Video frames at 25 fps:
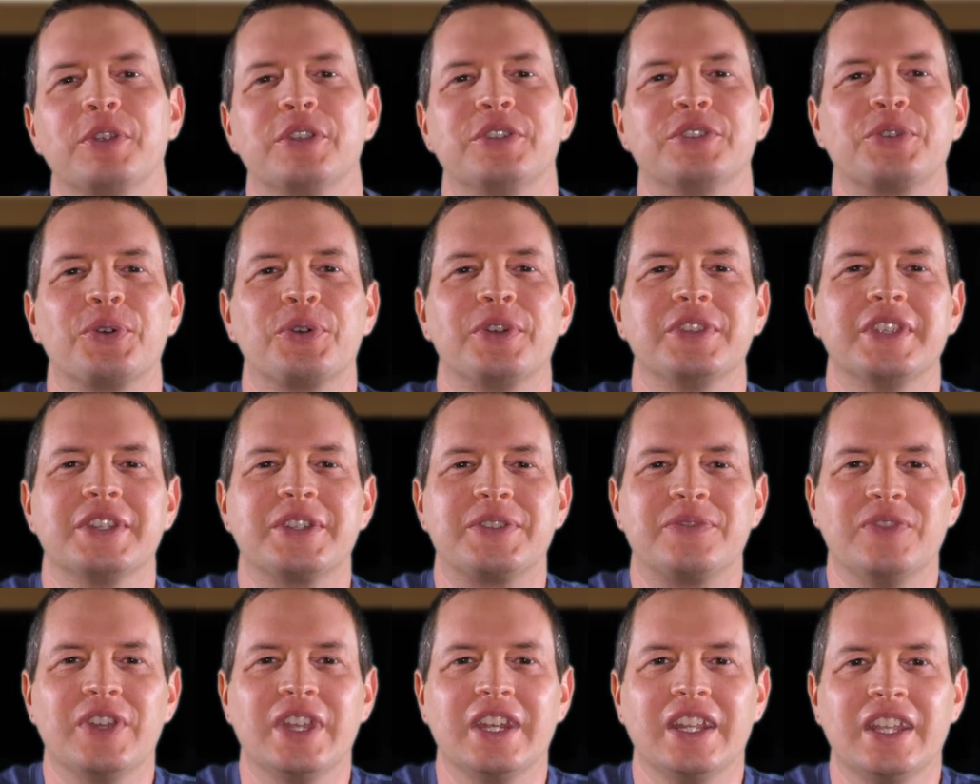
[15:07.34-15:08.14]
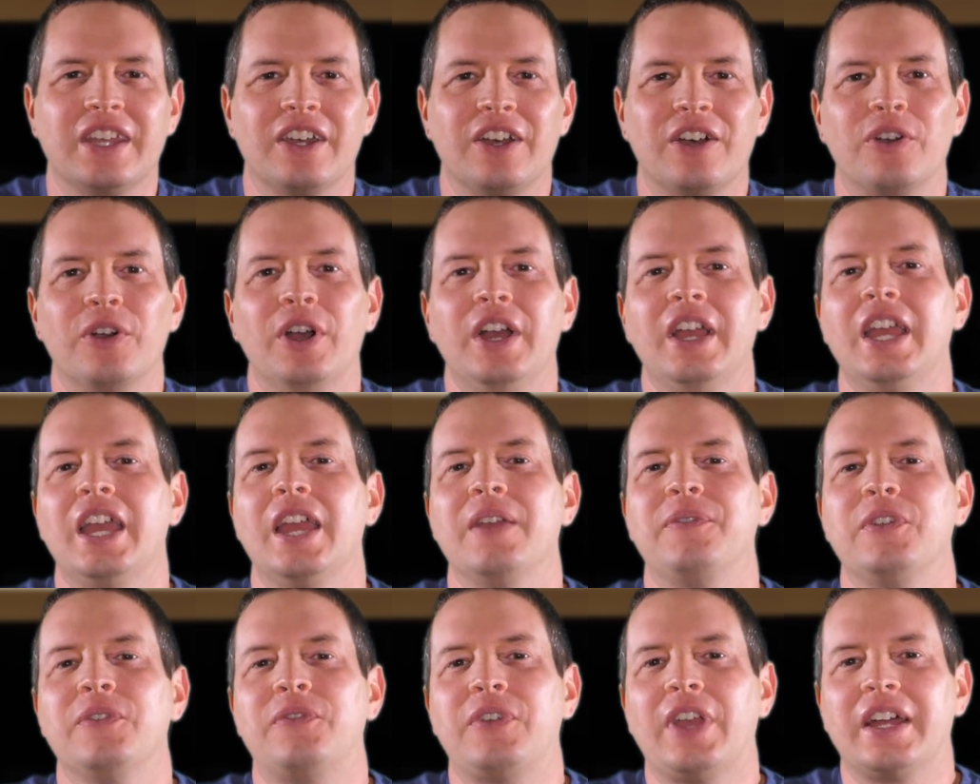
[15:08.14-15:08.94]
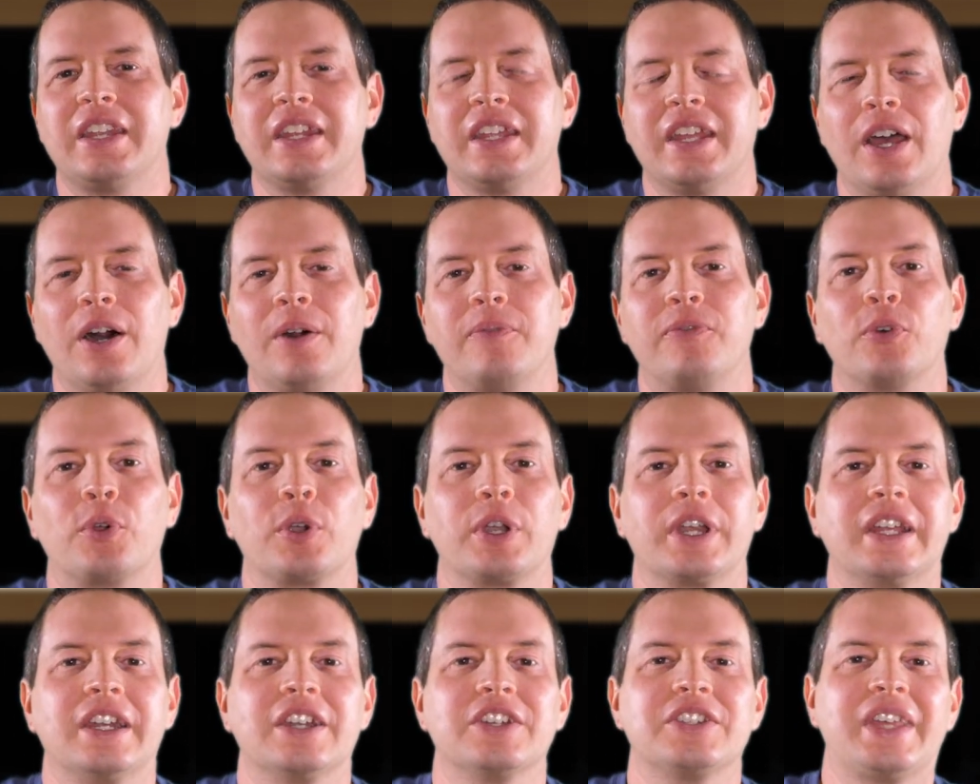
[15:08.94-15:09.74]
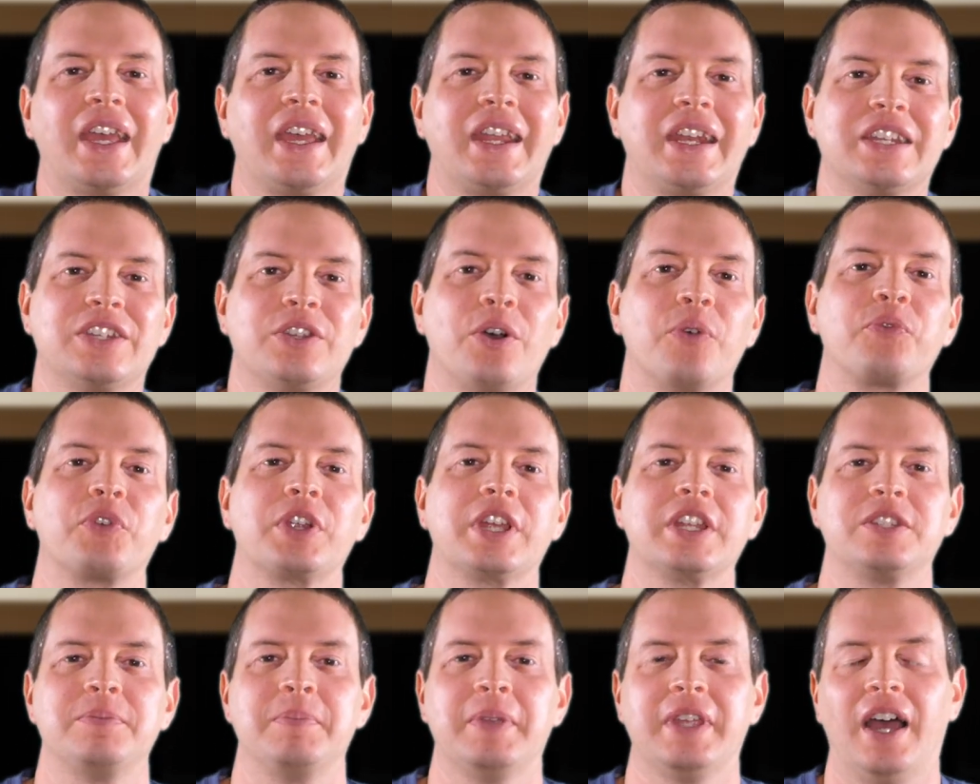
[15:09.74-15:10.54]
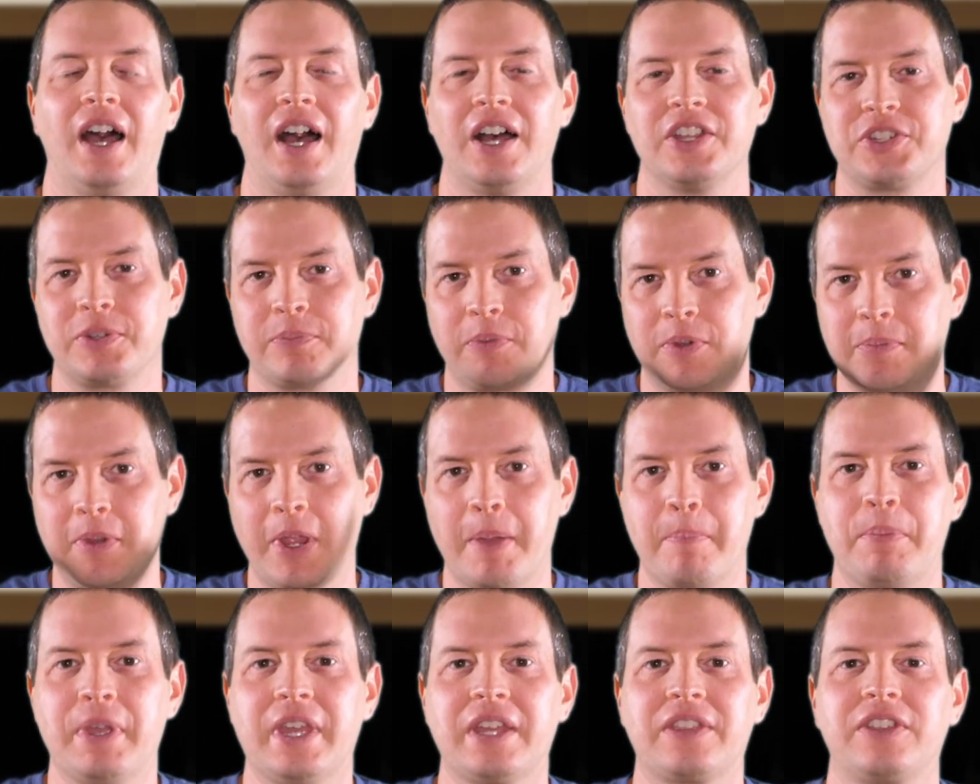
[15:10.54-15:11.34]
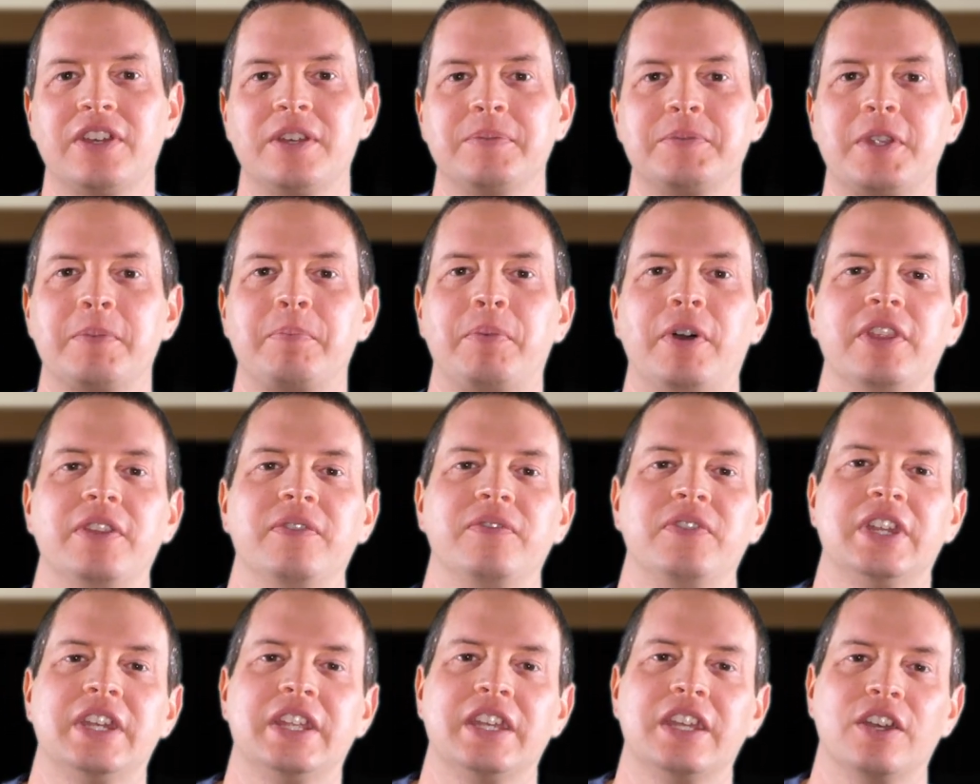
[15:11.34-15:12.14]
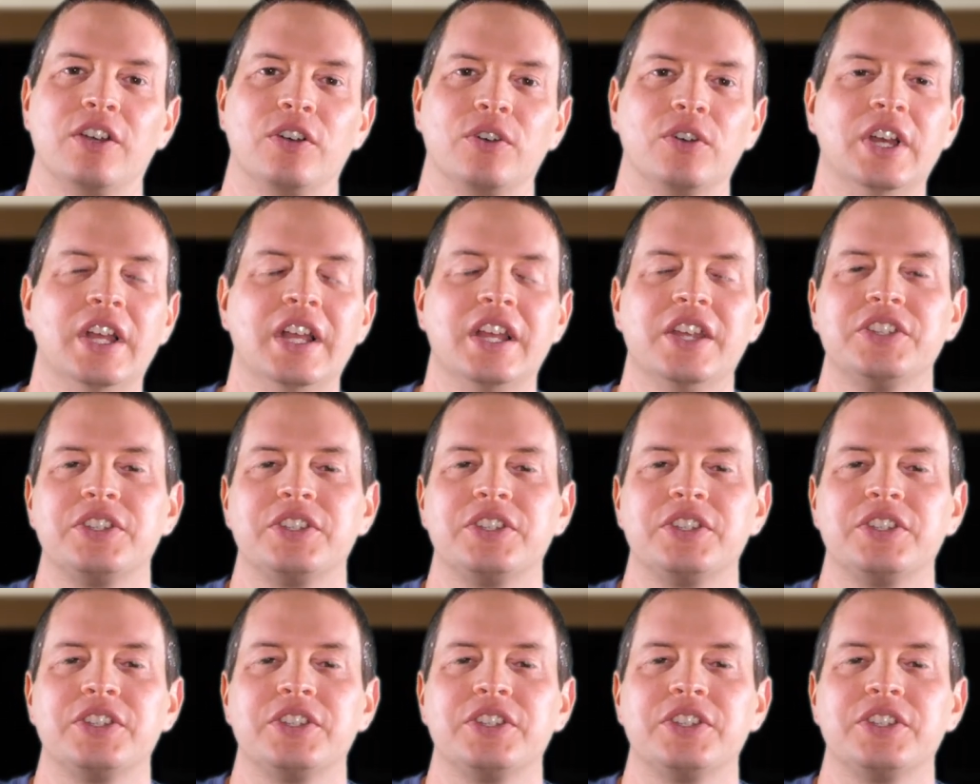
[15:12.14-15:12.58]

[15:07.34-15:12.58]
you enjoyed this video. If you found it helpful or entertaining, don't forget to be awesome. Give me a big thumbs up on the video.